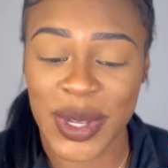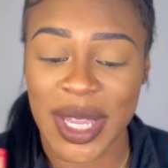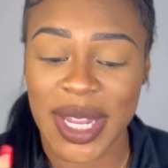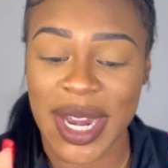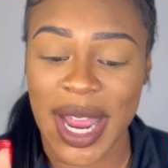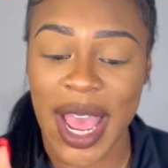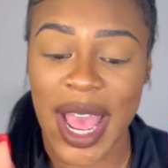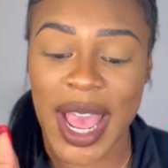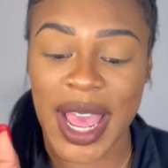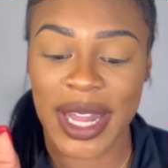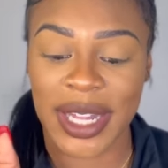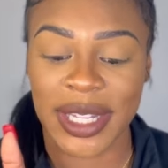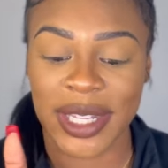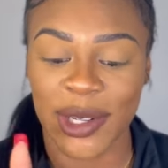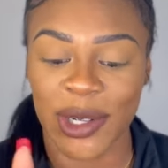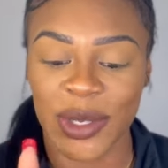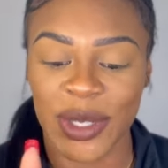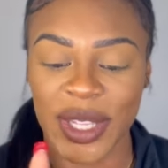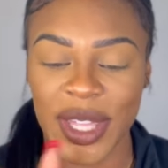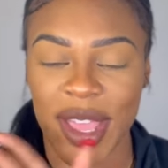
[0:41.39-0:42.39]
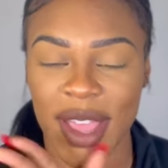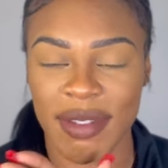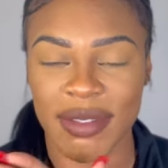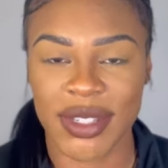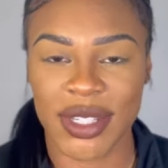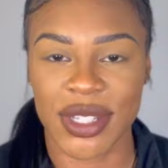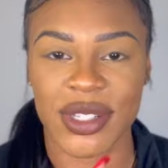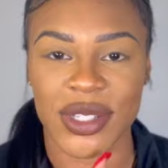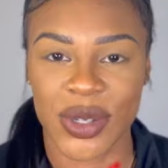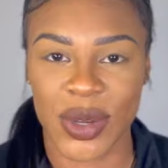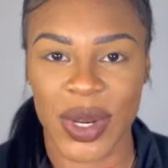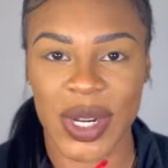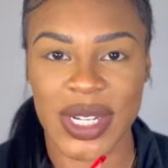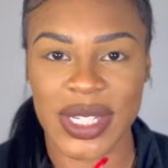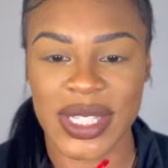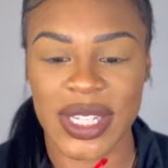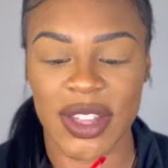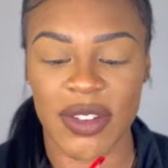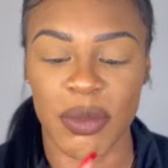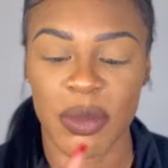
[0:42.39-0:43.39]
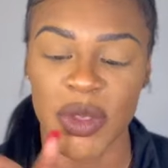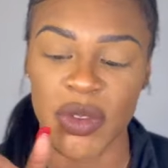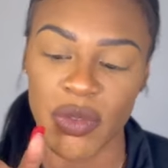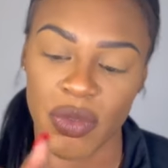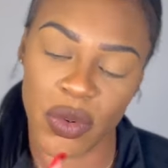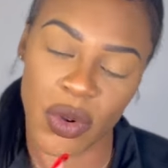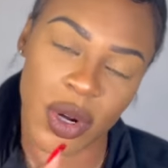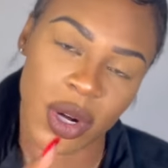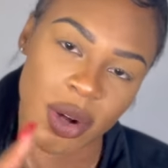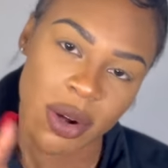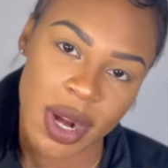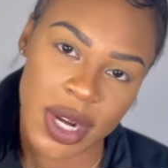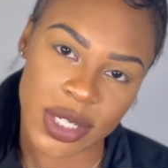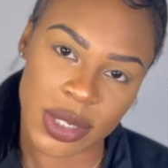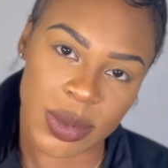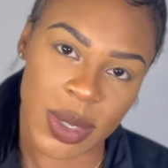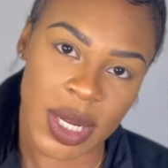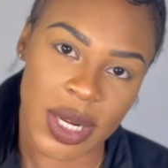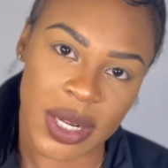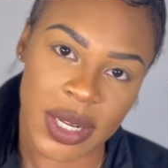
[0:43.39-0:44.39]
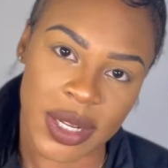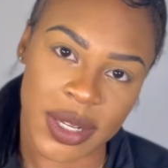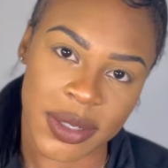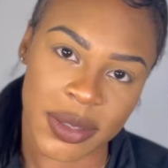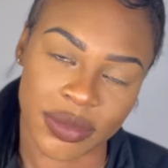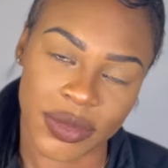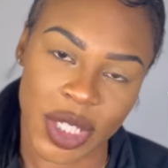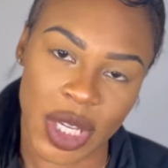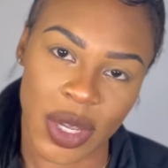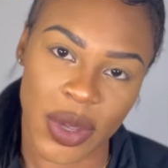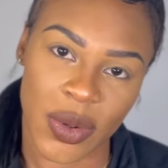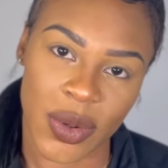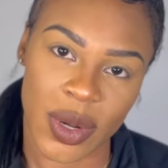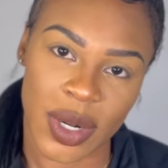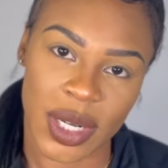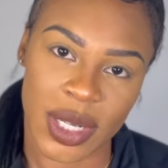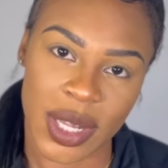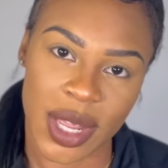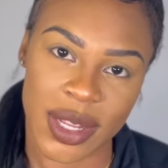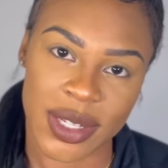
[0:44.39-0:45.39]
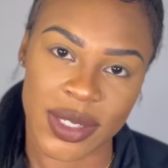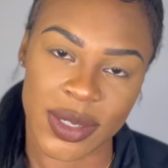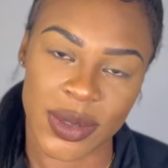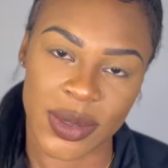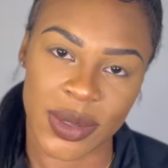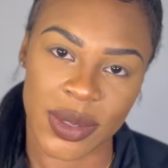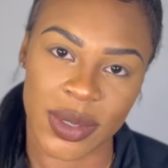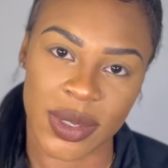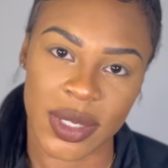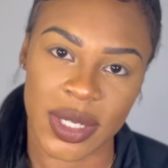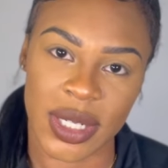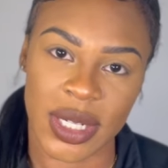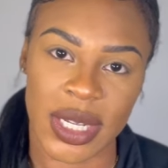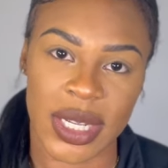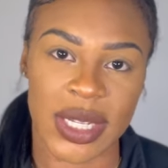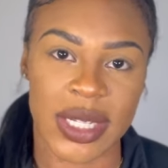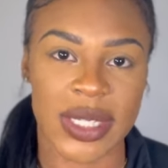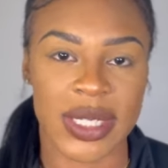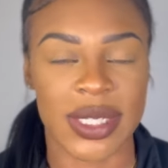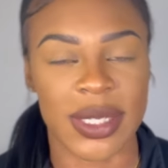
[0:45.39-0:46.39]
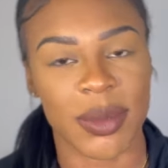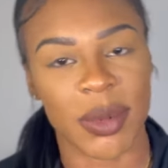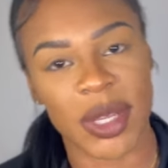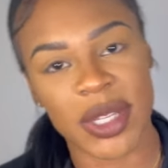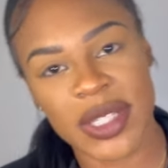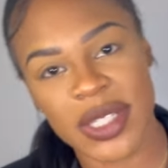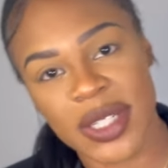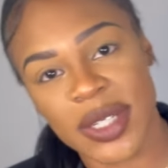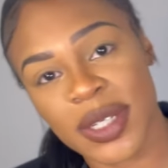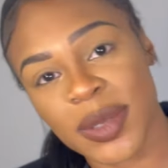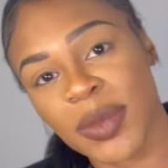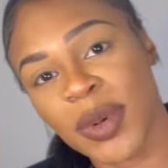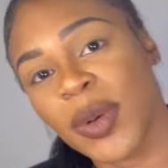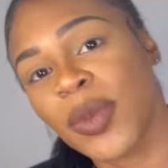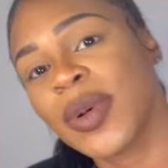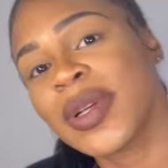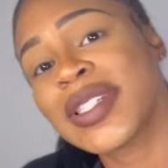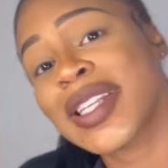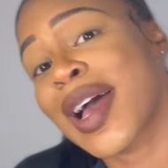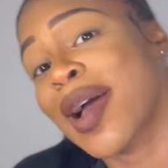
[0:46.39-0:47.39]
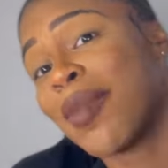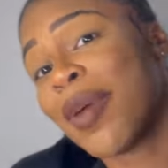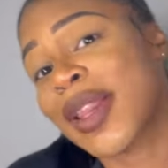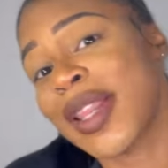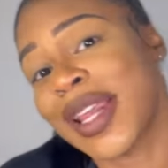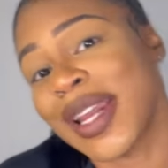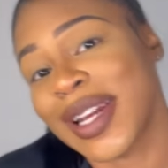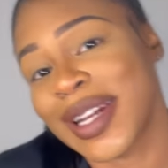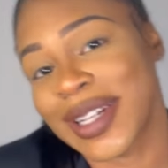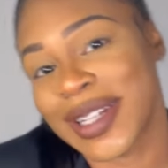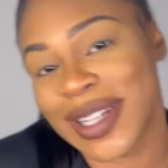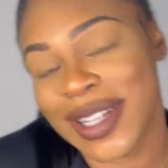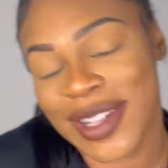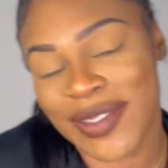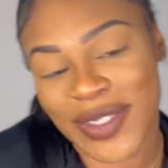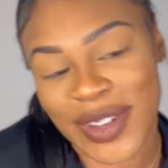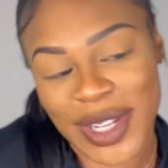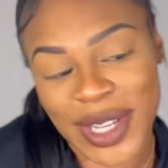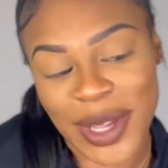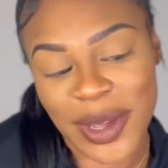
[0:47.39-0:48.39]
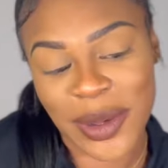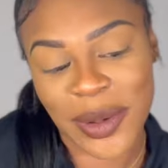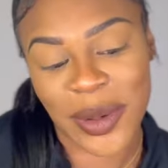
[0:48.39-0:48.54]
and I literally have 6 credits left before graduating and going to law school the next semester. But we'll talk about that in another video.